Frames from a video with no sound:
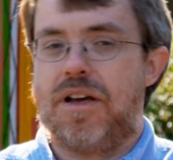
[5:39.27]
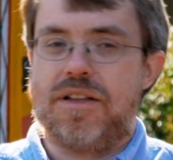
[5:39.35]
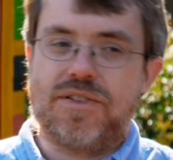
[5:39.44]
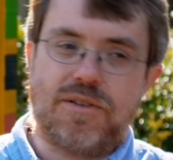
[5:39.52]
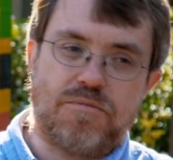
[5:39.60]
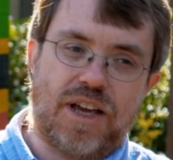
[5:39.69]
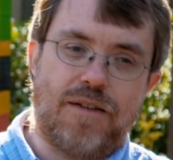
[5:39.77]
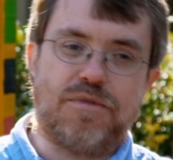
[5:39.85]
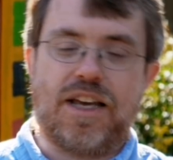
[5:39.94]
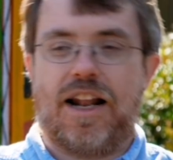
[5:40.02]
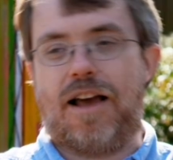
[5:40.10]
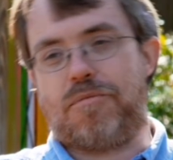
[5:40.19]
And sometimes
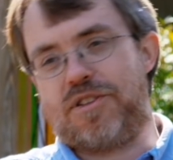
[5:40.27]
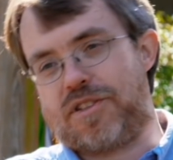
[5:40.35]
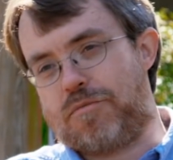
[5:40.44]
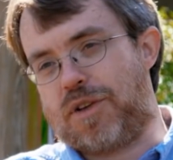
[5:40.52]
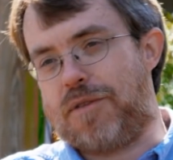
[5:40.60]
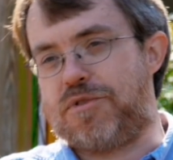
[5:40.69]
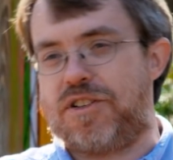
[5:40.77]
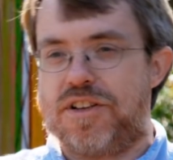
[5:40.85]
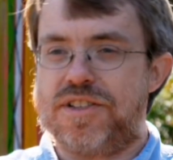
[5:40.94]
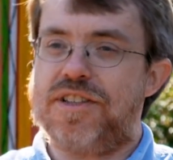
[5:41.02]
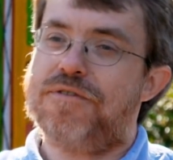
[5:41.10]
that happens, sometimes it doesn't.